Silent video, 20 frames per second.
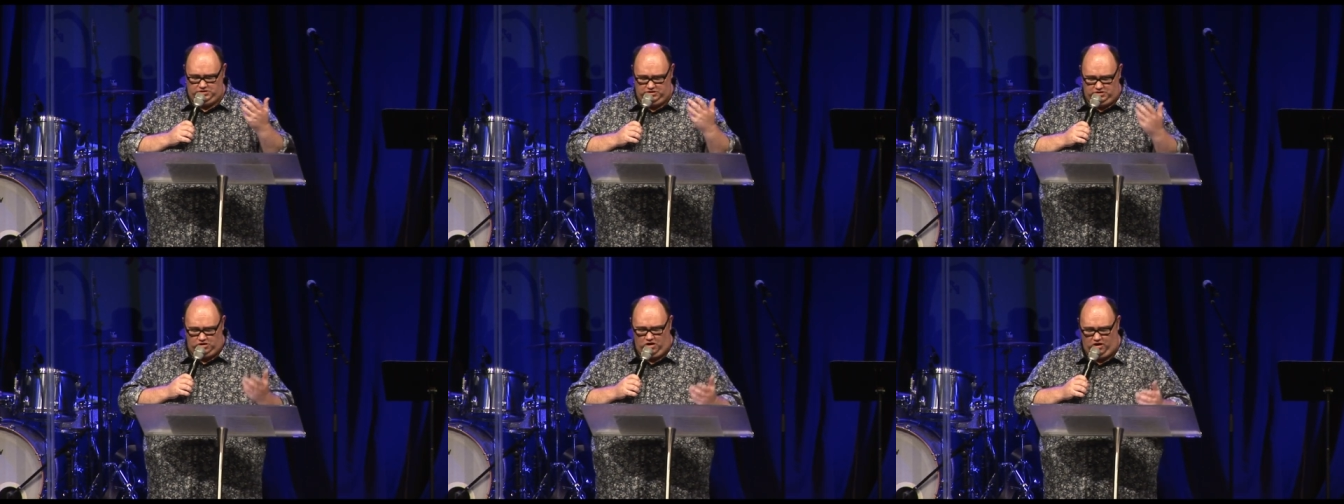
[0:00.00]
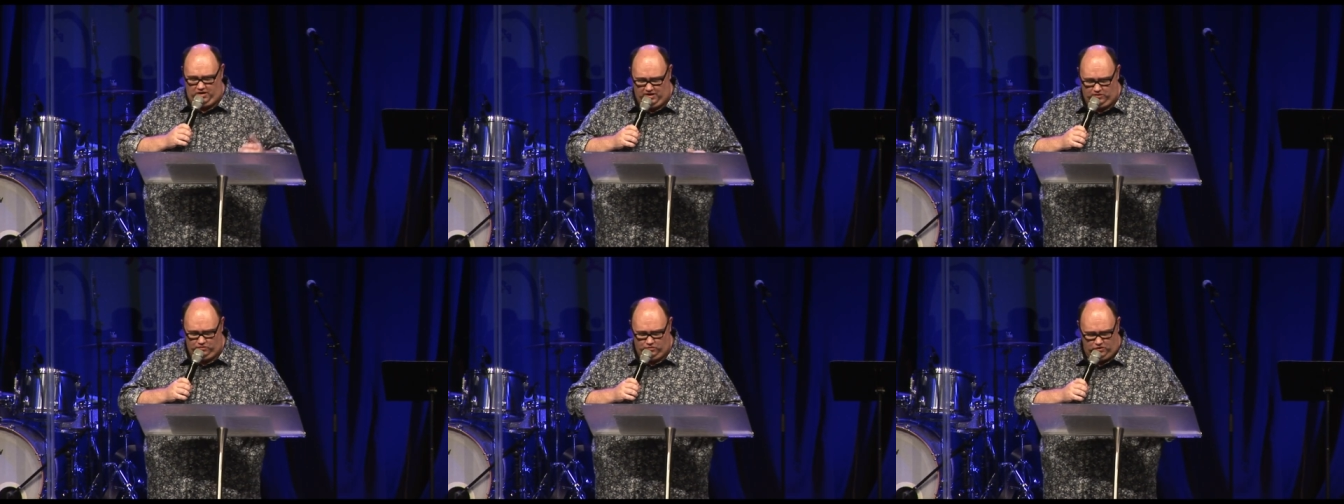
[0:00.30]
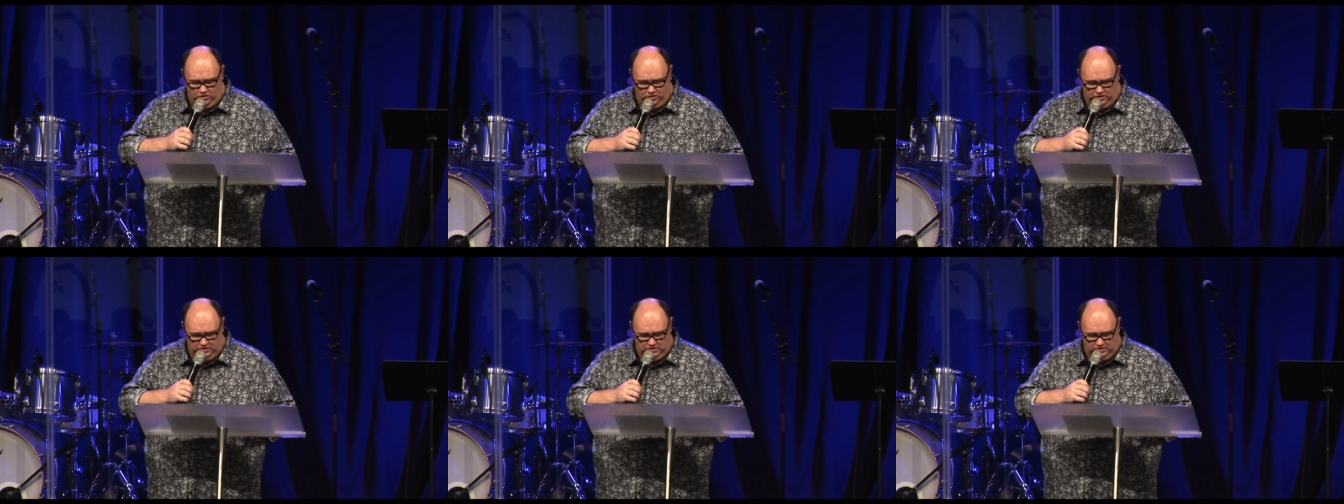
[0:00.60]
God at
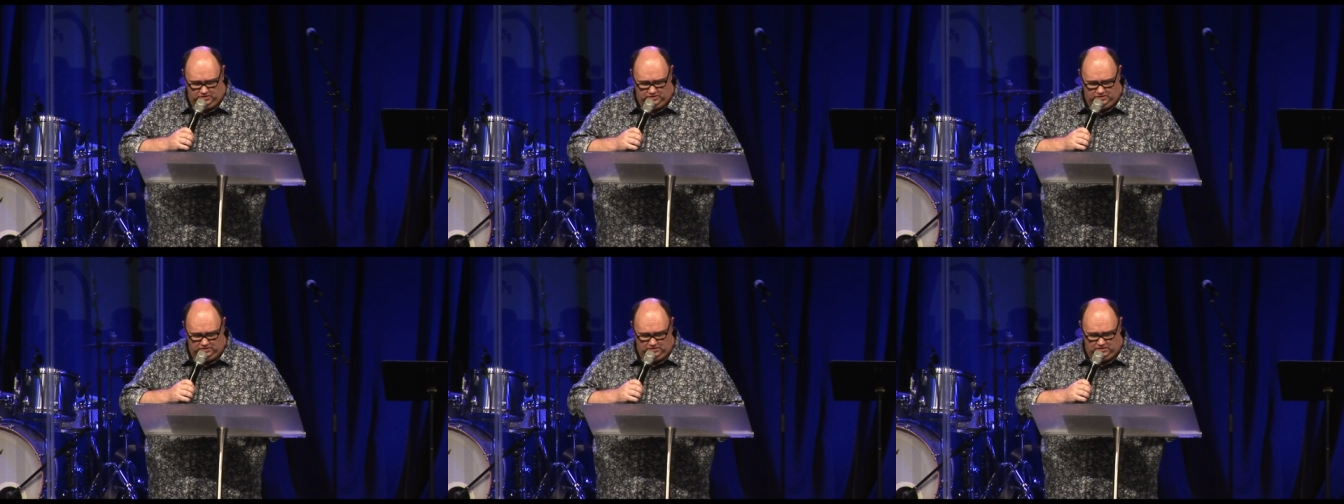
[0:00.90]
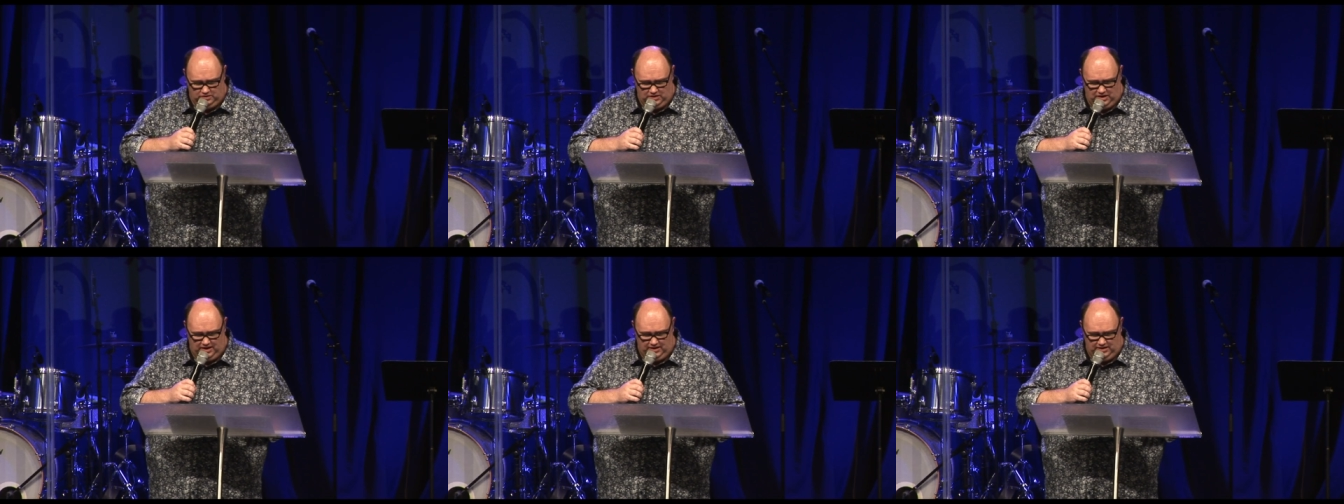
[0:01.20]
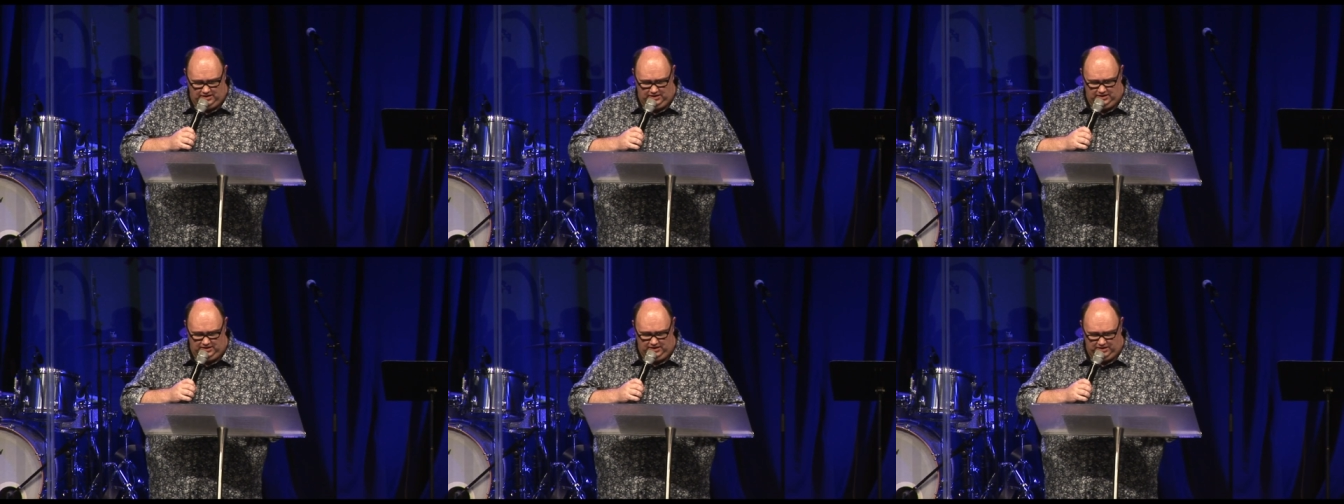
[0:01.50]
work uh,
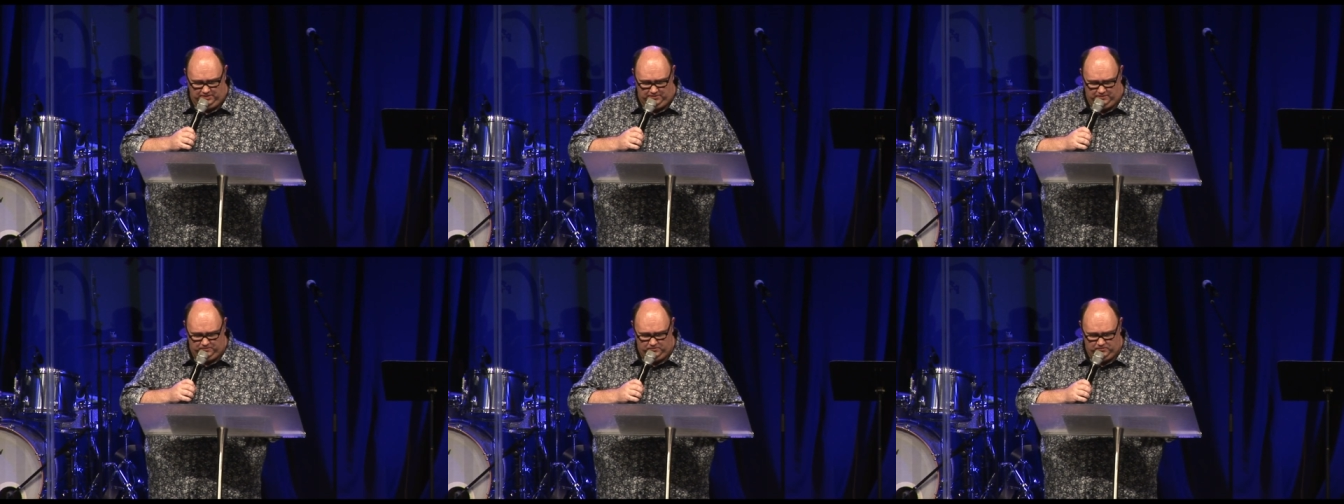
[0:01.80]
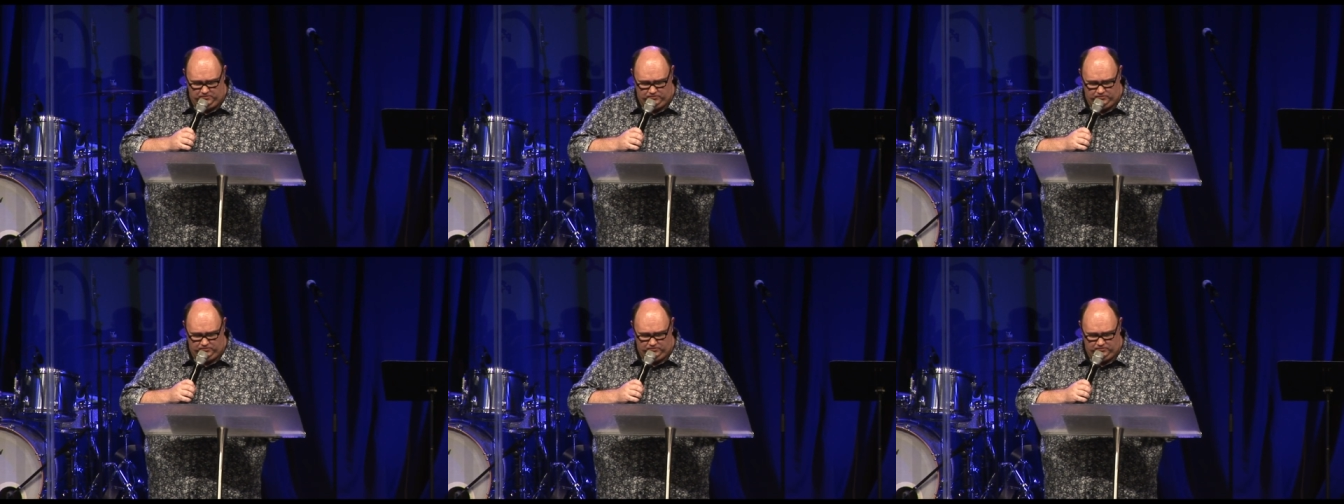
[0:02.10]
in him.